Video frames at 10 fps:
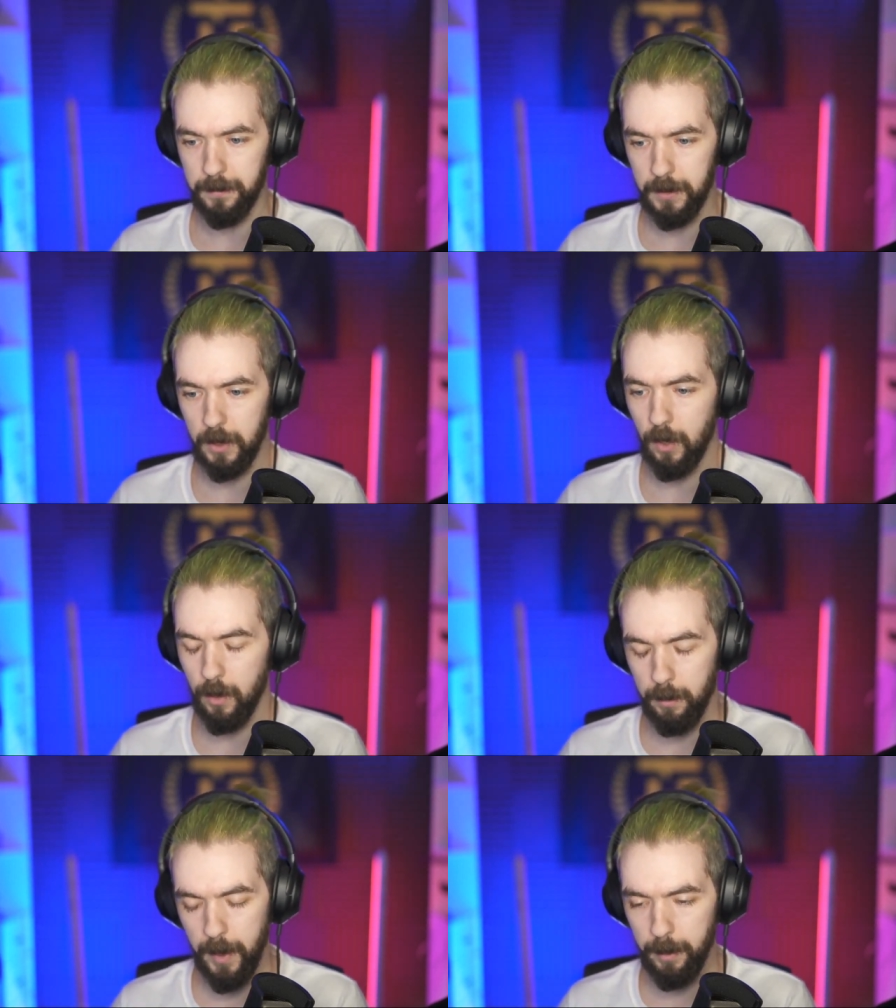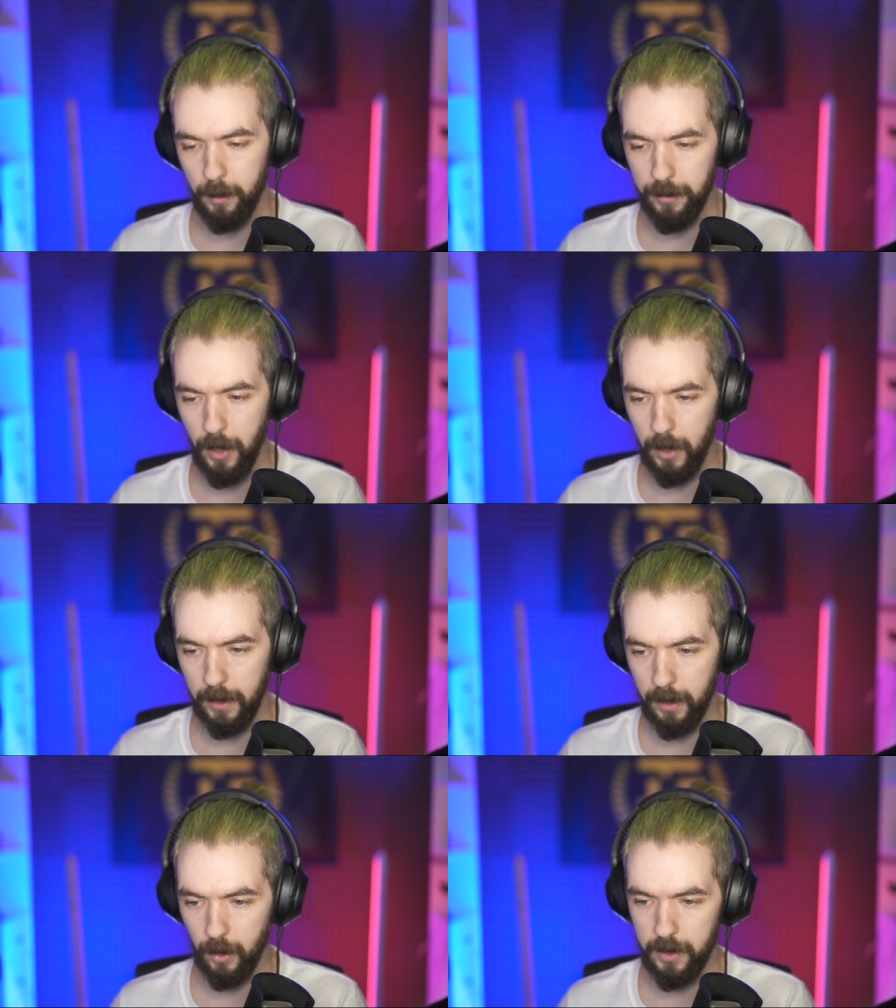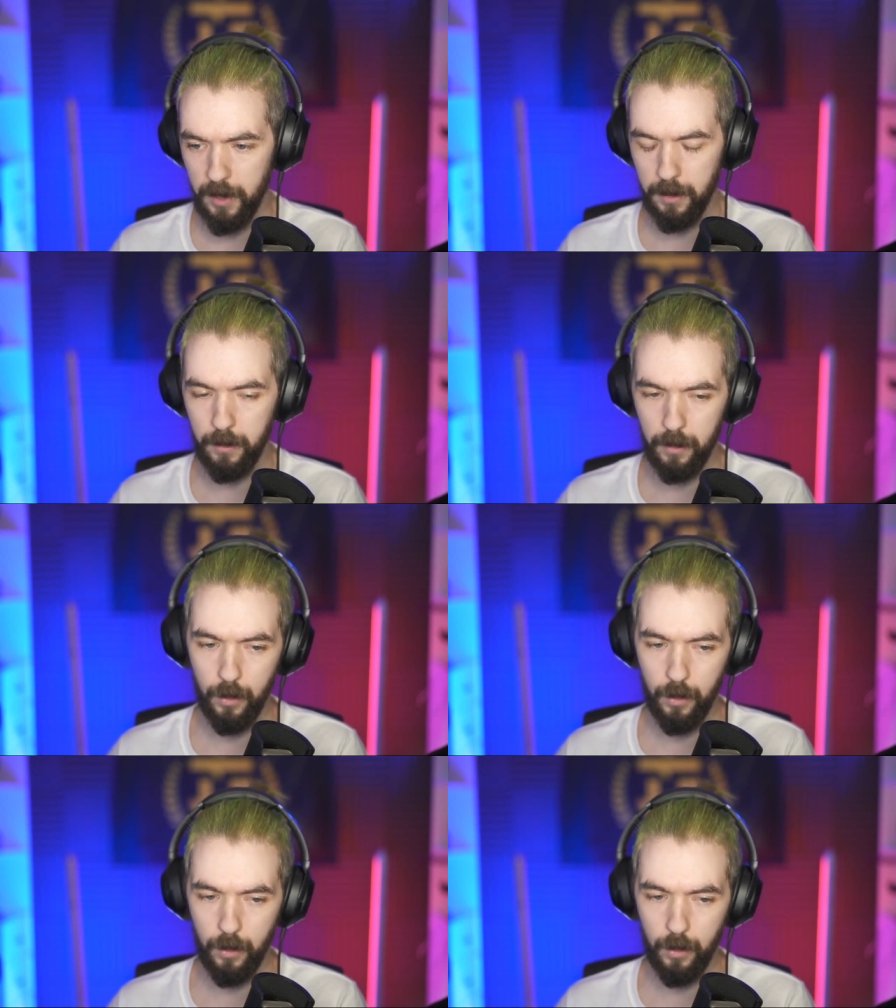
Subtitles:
So people move on and they go to